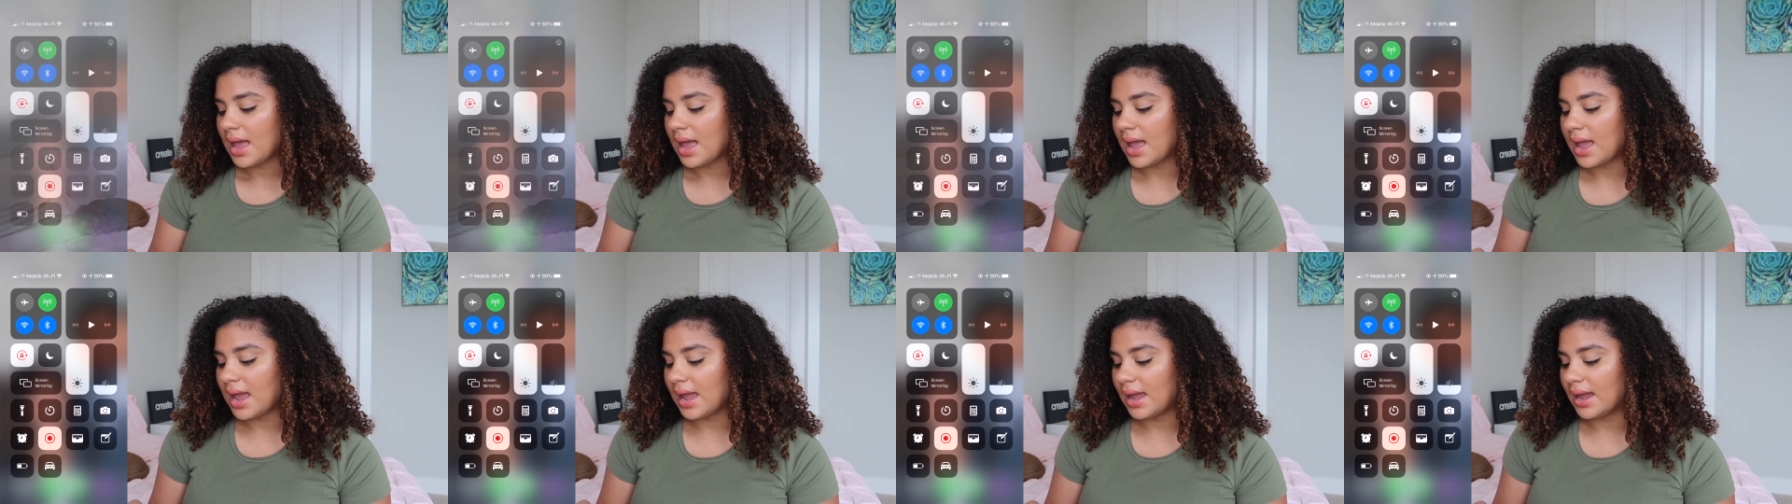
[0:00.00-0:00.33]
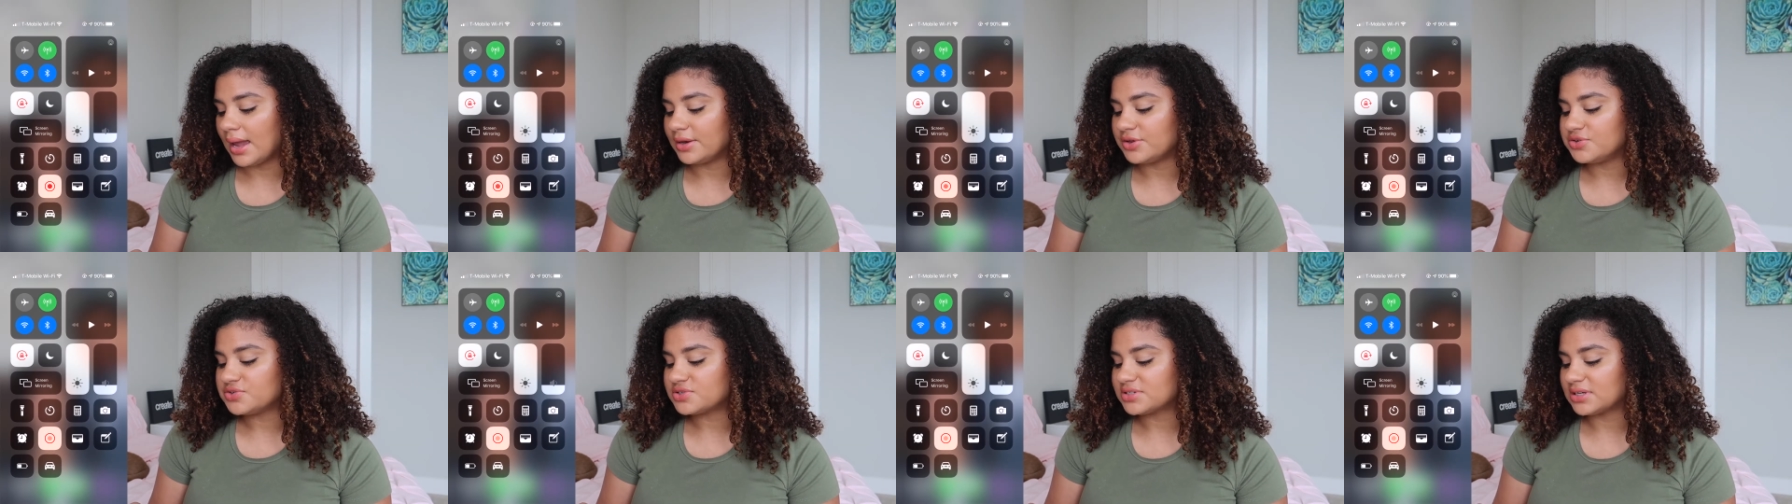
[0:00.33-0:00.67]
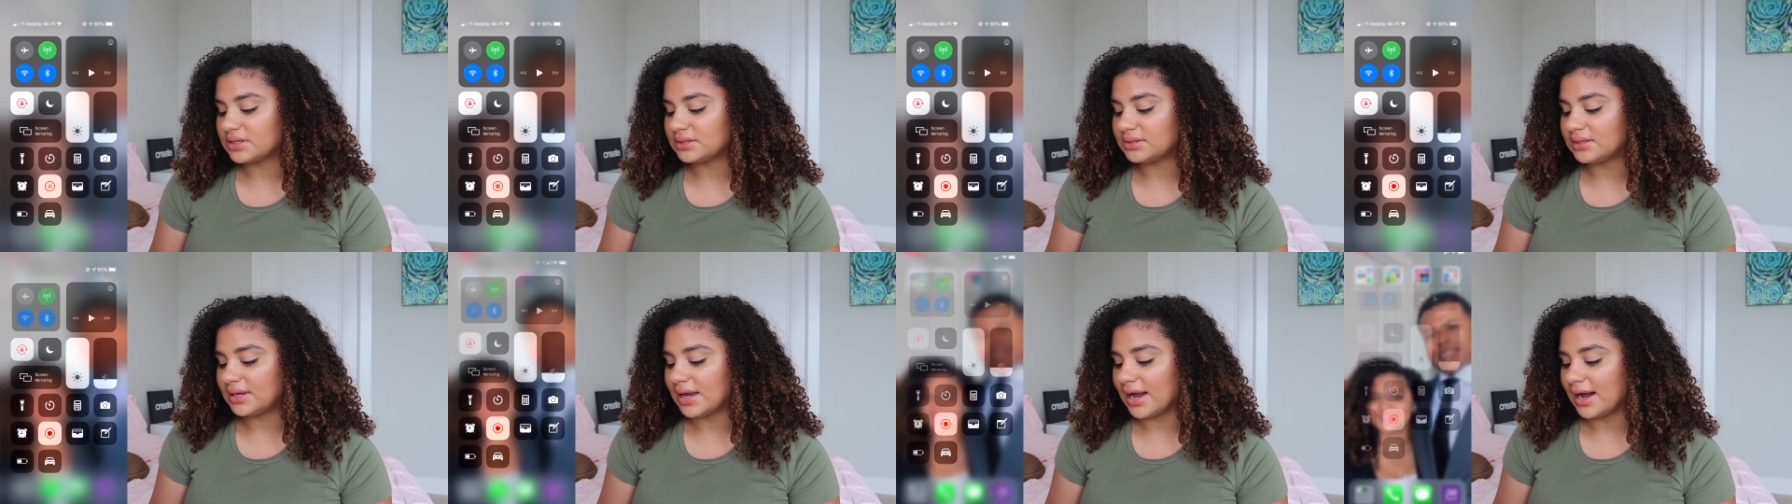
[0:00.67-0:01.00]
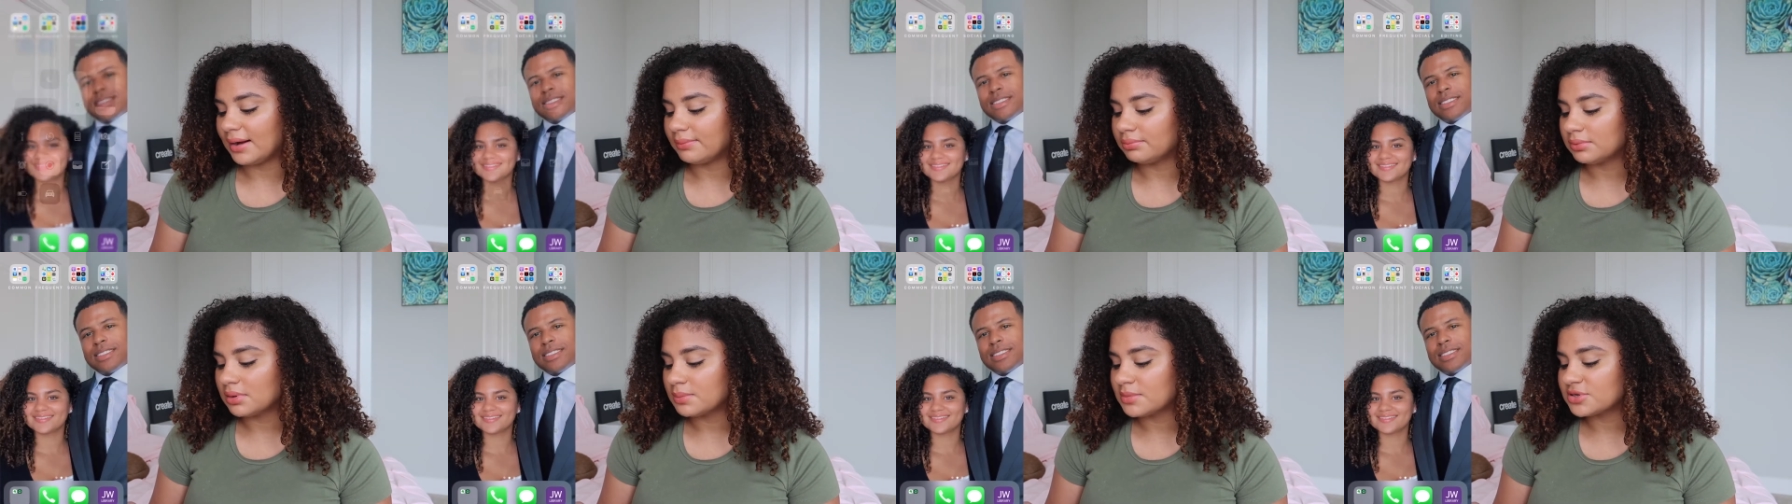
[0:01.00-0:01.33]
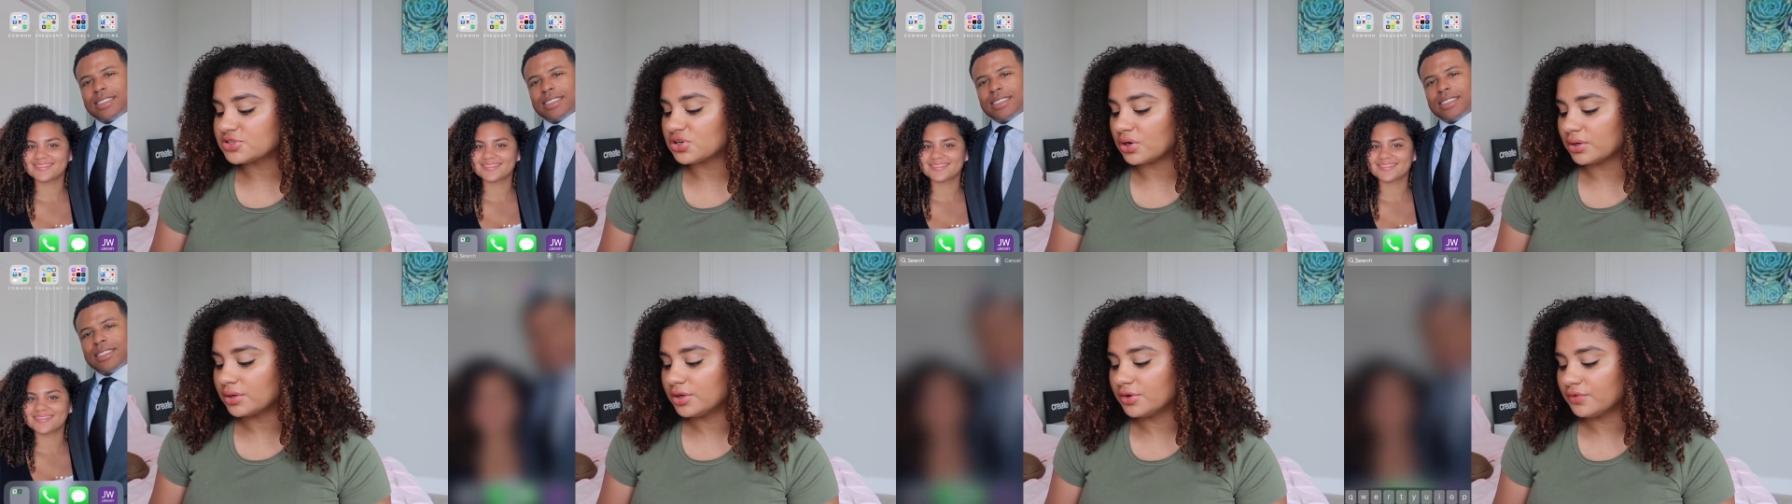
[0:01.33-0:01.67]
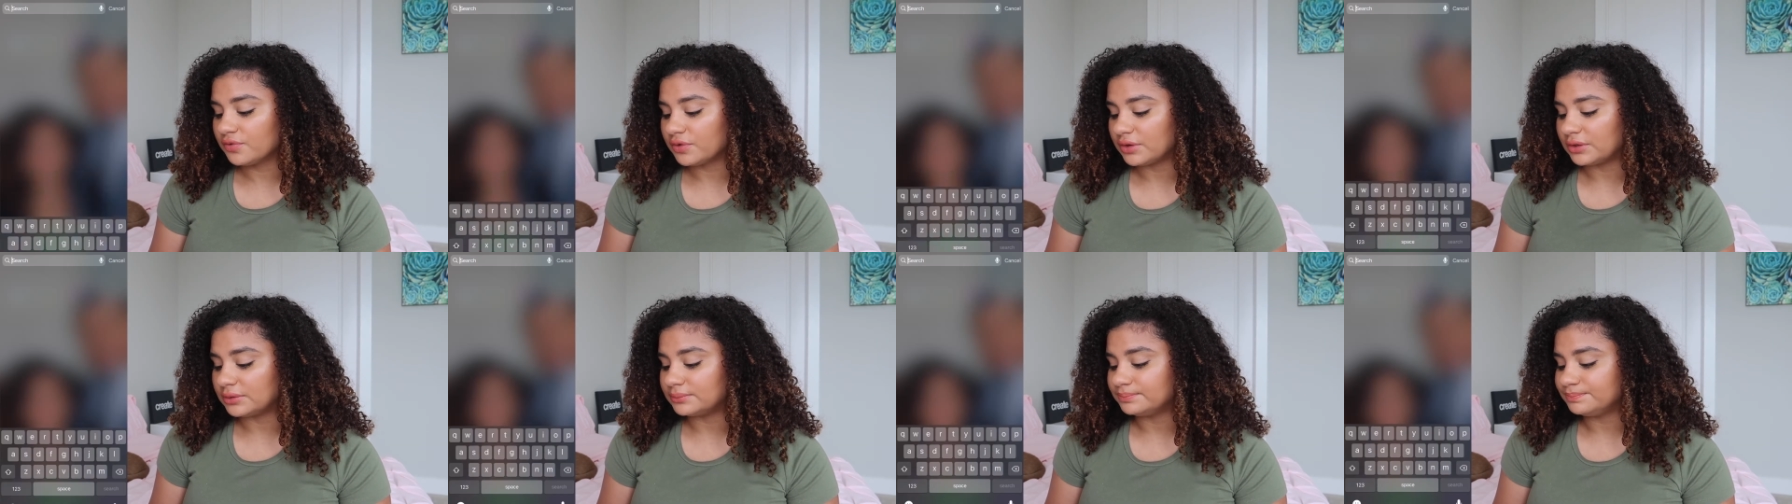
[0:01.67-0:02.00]
And you set the app limits on your
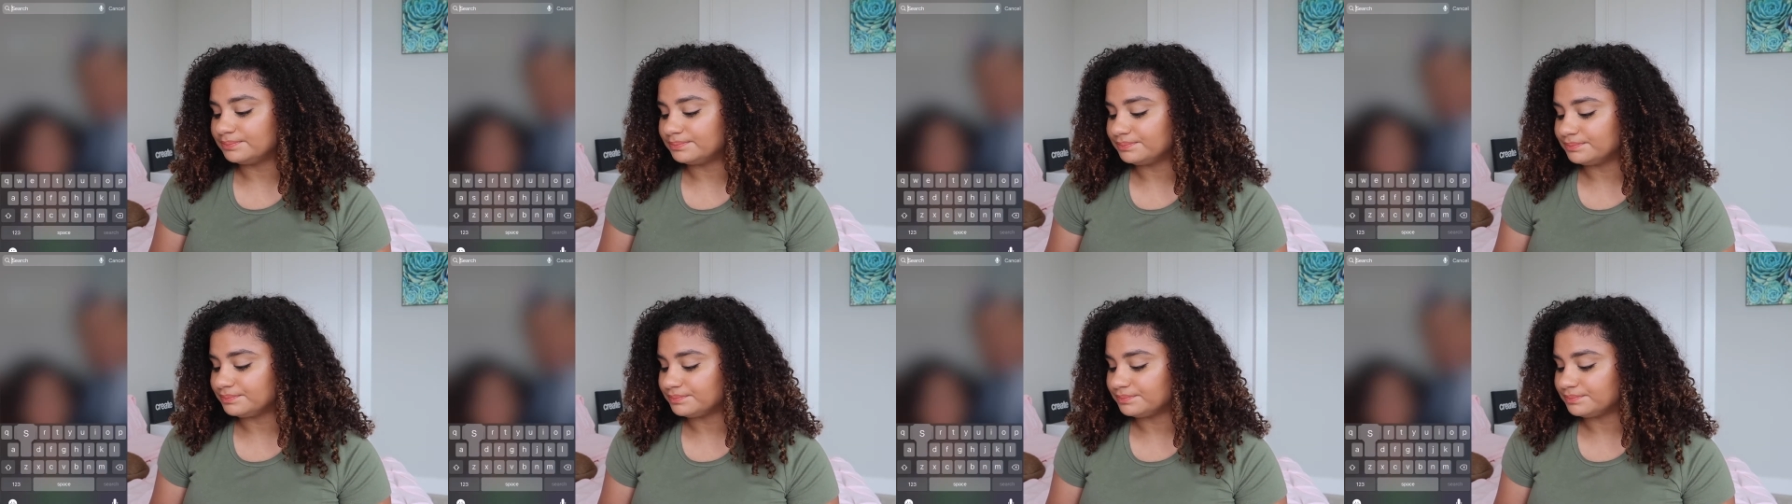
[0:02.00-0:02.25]
phone